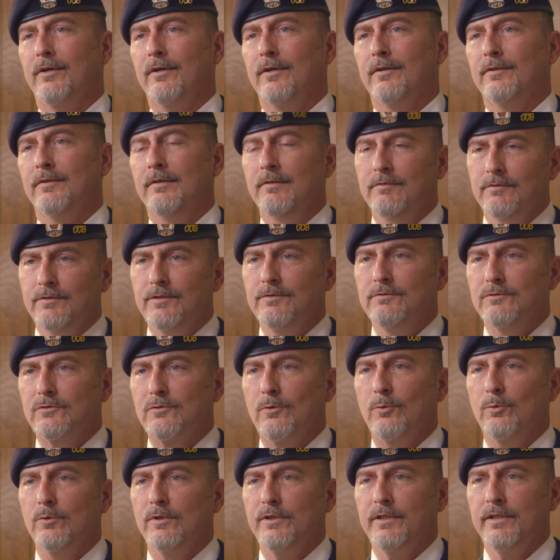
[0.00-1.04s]
are
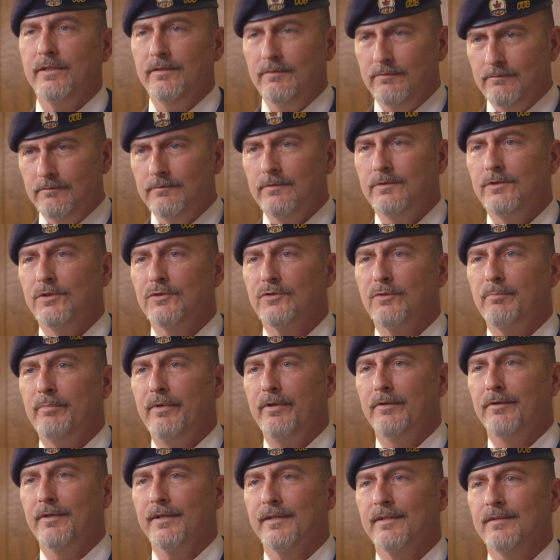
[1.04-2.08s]
slowly
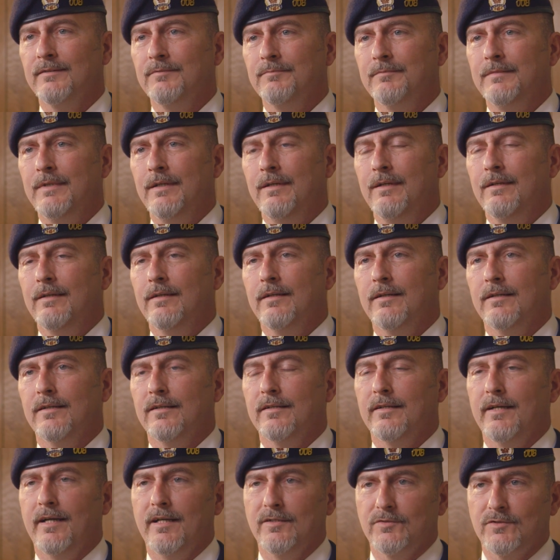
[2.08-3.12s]
disappearing
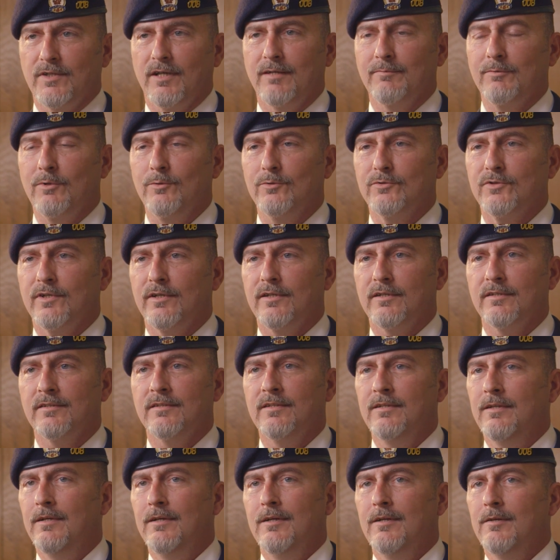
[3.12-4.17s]
as time goes on,
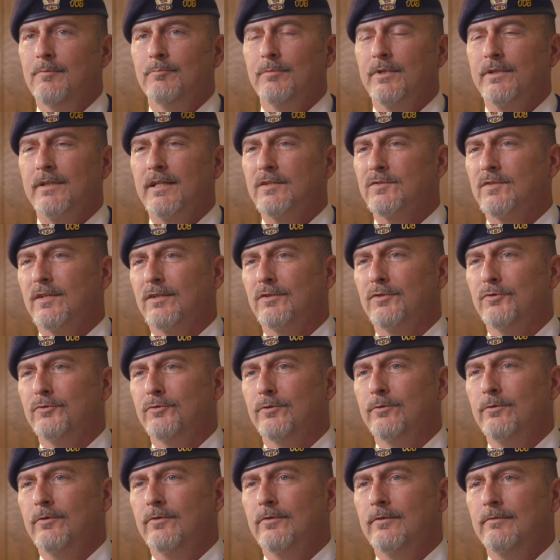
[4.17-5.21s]
but that's not the
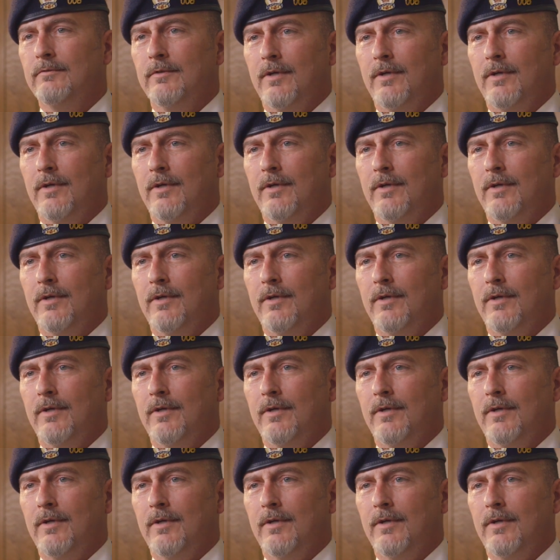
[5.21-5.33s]
truth.